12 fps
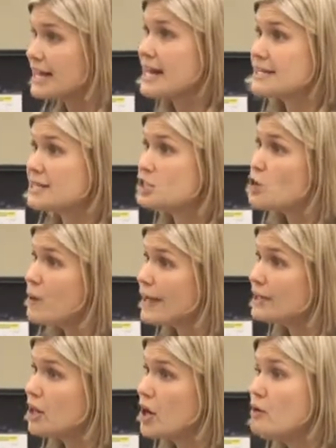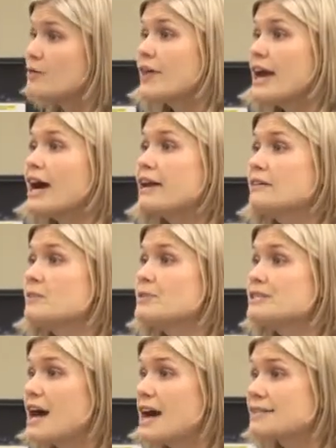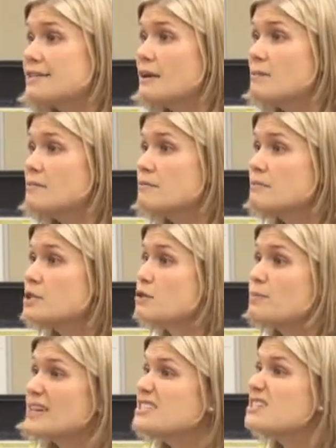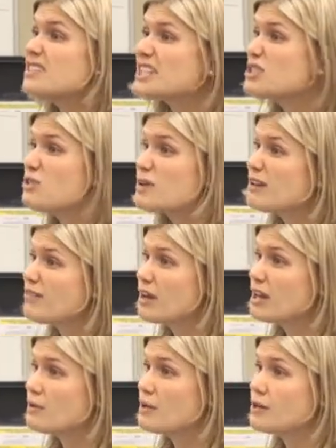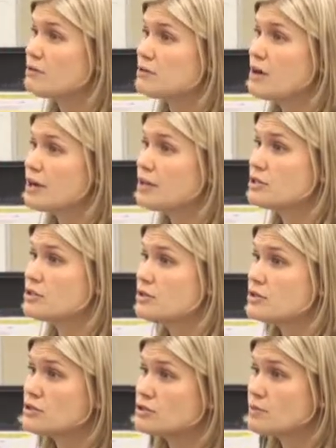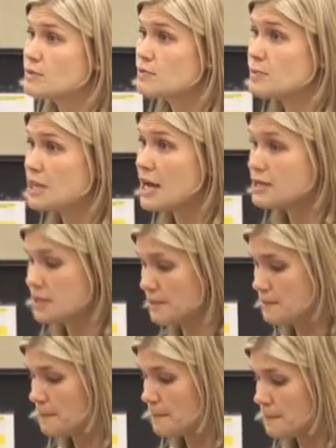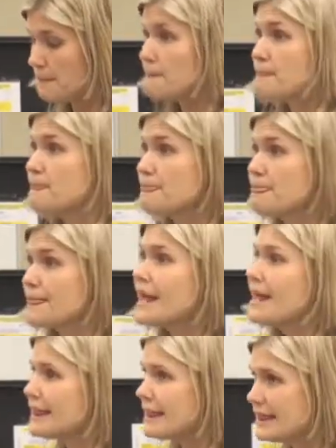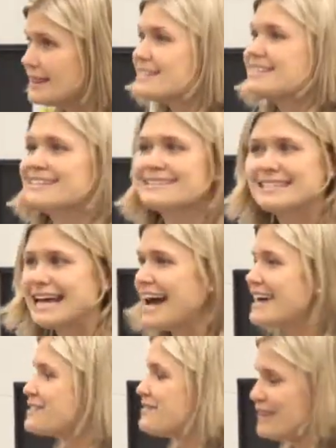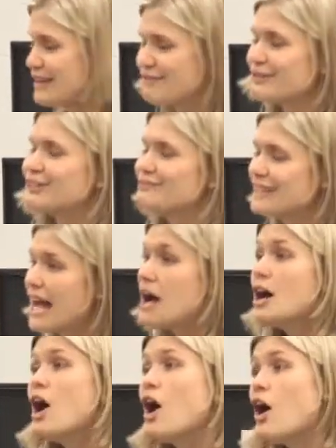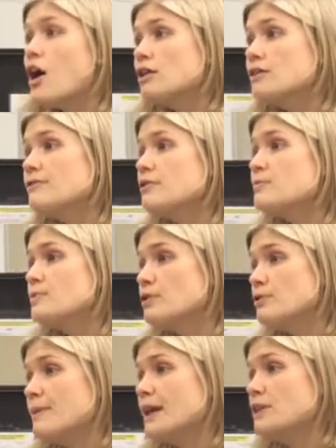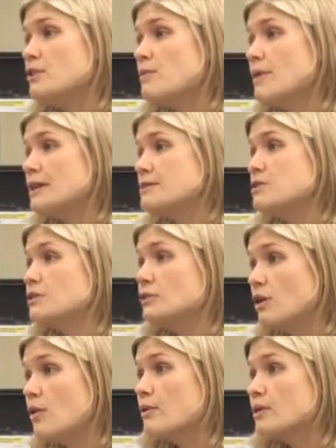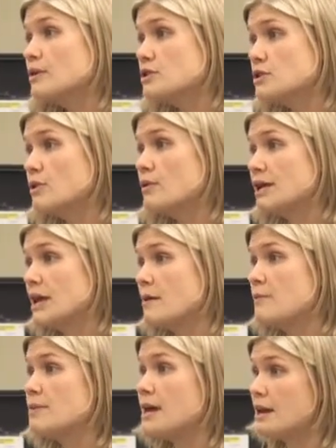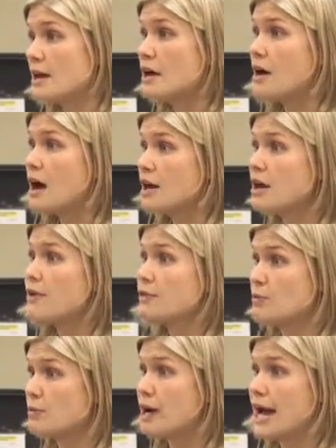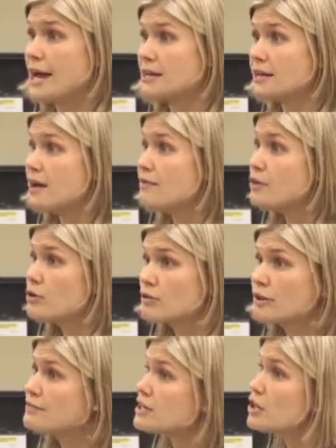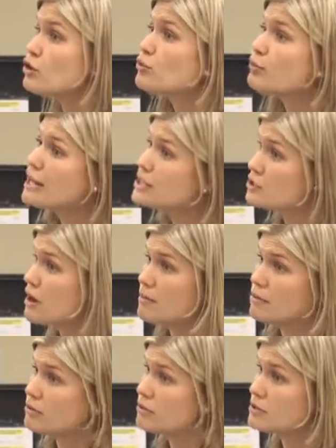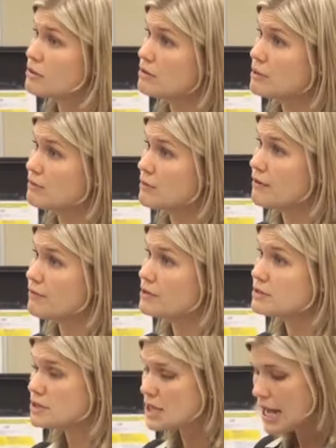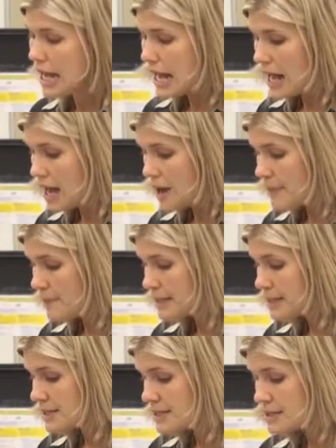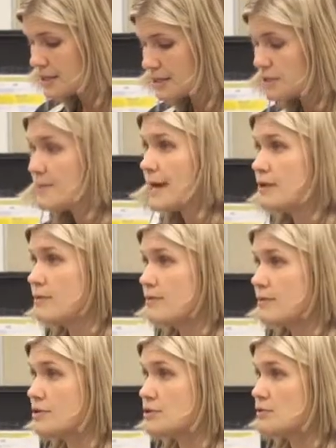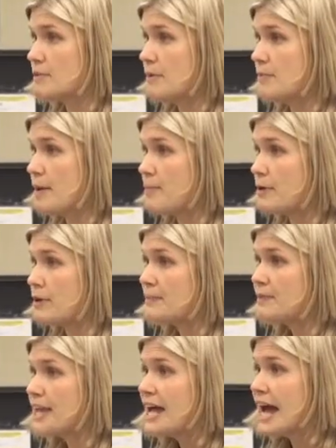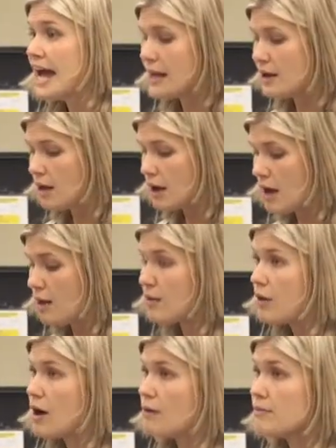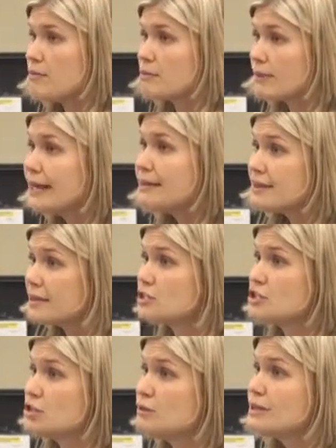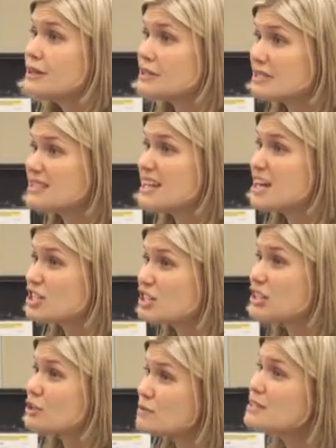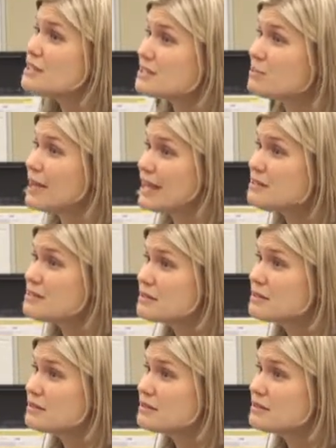yes, it's quite low. They heighten the potassium. So basically it's okay for anyone who's not concerned in terms of potassium. This exact flavor, yeah. All of the blue menu ones are lower in sodium than another brand. They've done a great job with their sodium levels. But this is the tomato and roasted red pepper. And a great thing to do with this is to actually use it as a base.